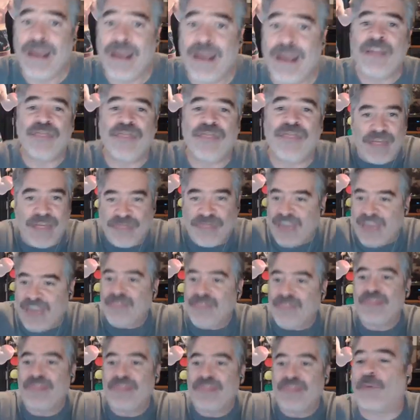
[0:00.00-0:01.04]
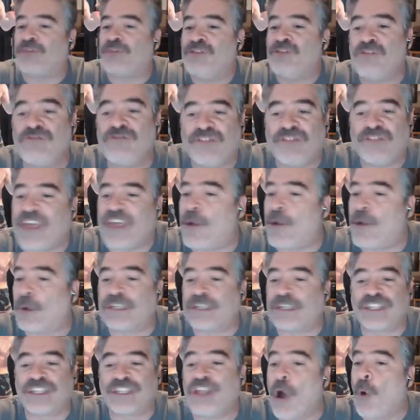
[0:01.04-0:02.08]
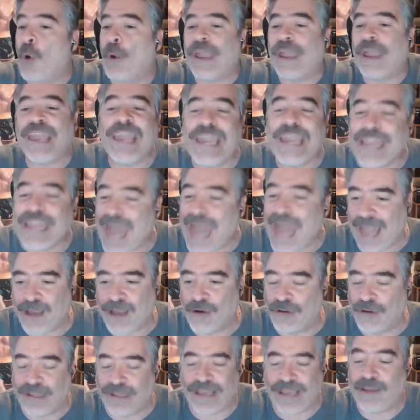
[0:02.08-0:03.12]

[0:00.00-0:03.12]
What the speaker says: then there was no heat angle in